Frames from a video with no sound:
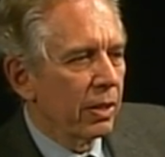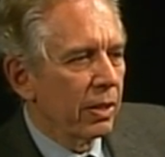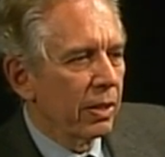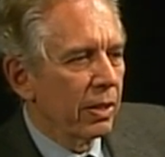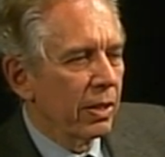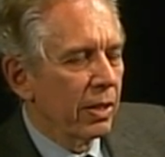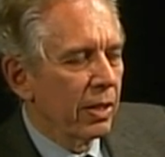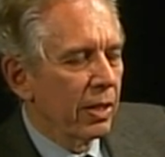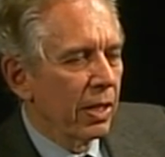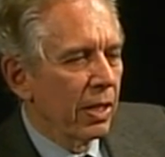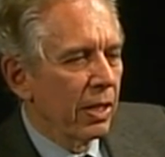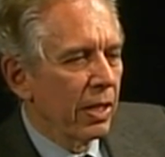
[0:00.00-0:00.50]

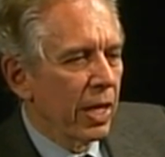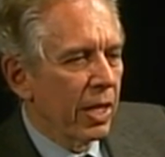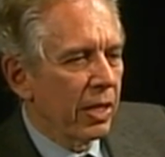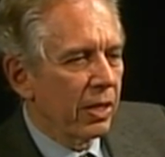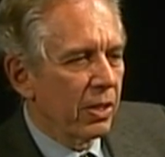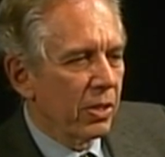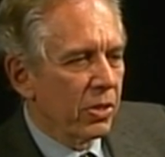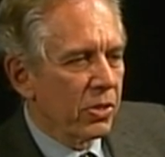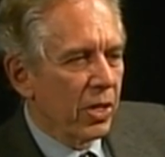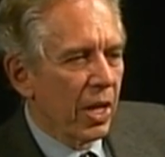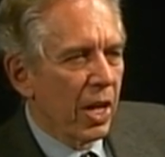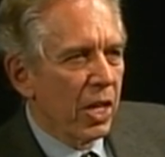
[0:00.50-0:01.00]
I like
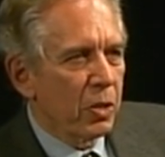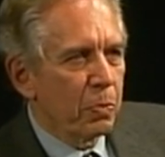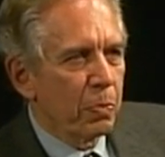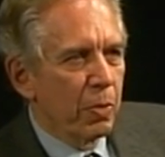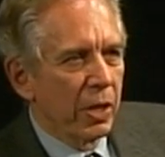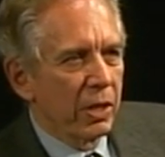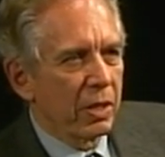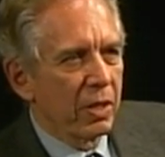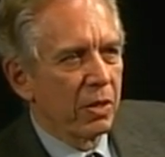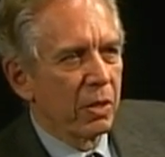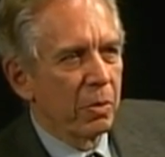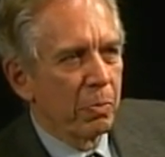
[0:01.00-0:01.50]
this
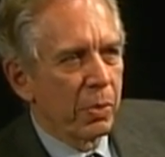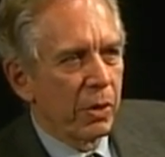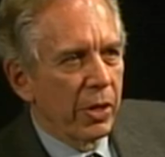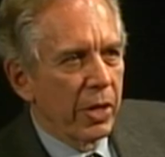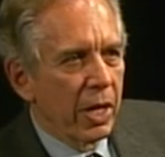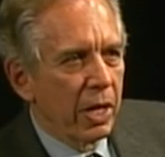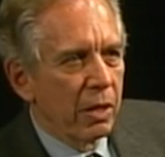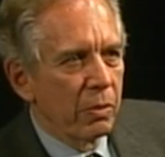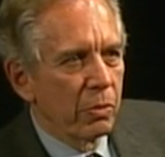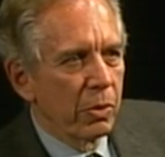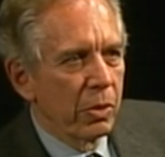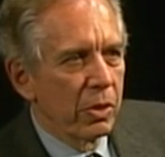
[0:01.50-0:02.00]
aspect of the
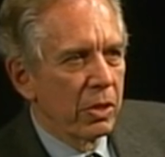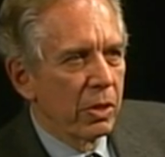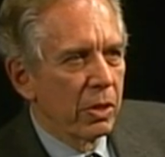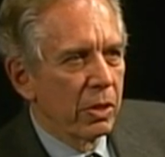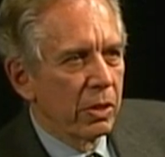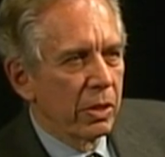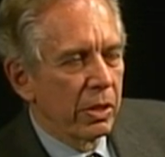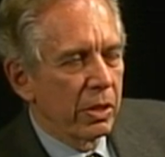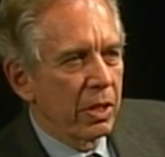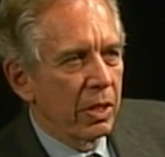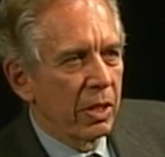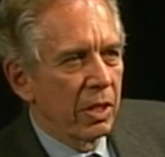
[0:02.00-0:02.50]
plan where you're
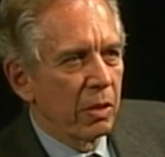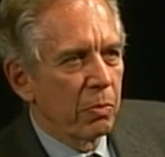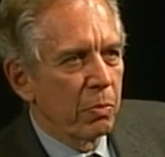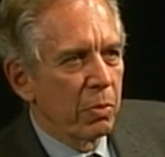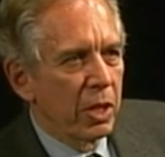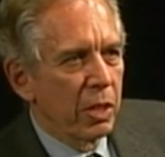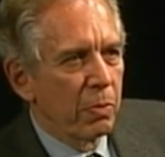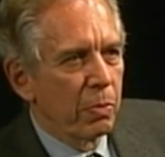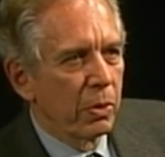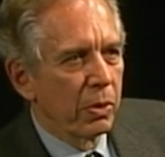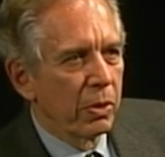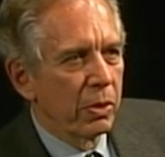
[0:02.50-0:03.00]
looking at
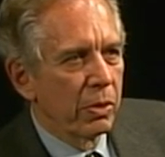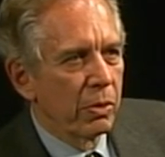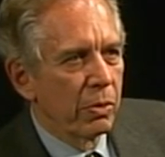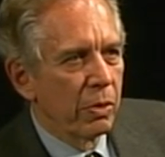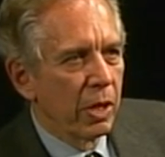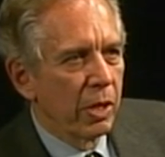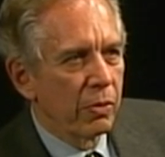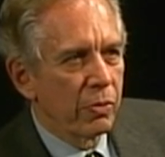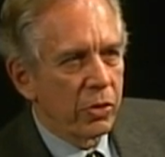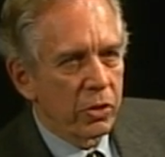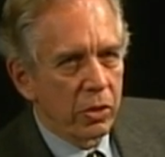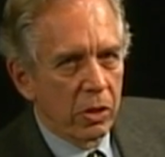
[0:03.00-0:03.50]
people who
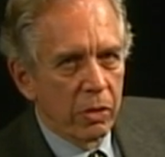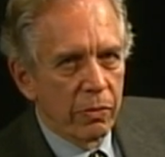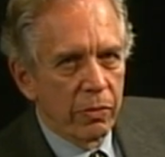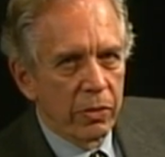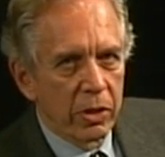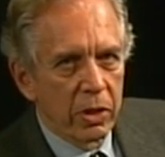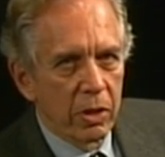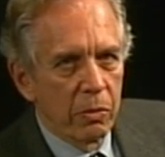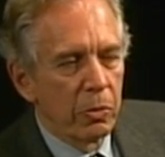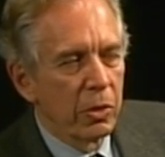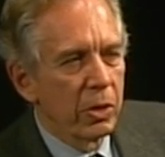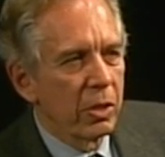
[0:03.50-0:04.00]
have served the
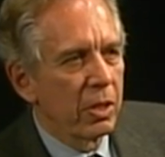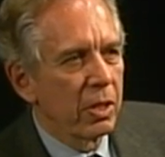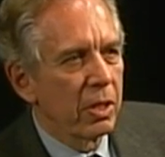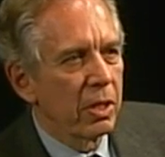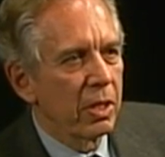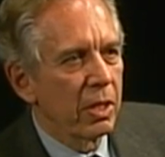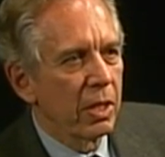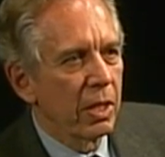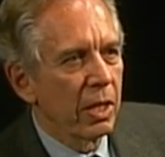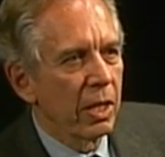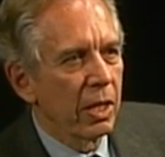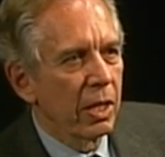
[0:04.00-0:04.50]

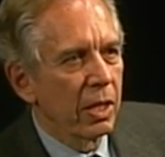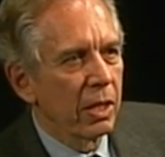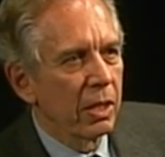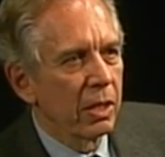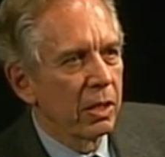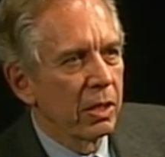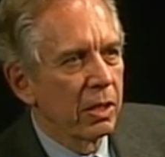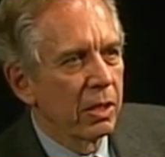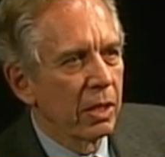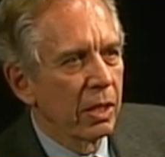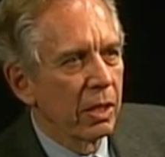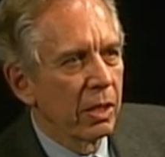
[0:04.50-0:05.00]
community
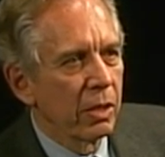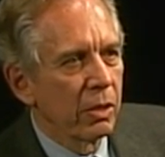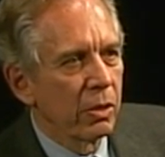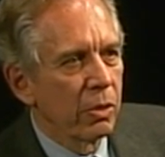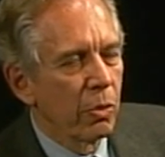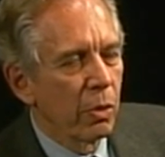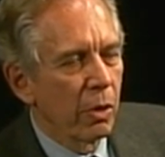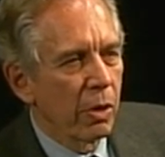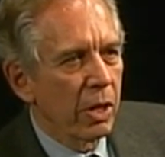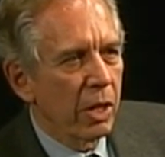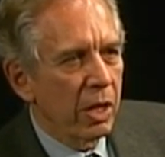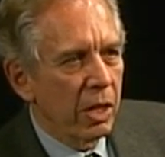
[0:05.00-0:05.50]
and
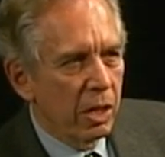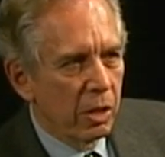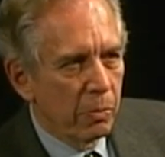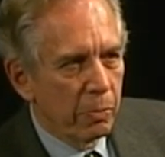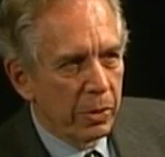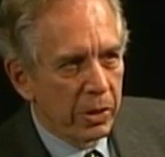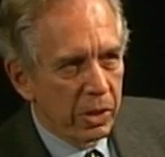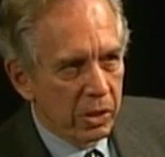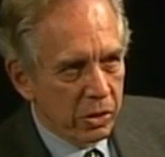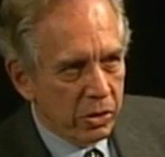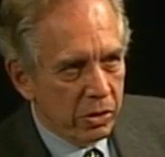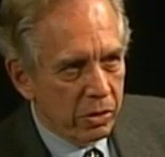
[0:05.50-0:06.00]
who are
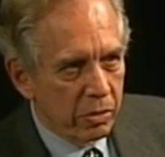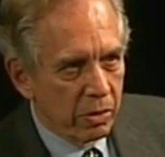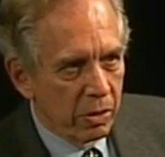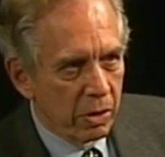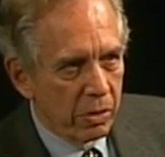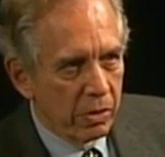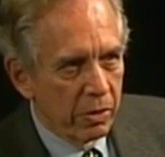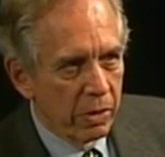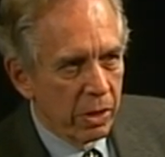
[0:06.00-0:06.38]
helping us grow.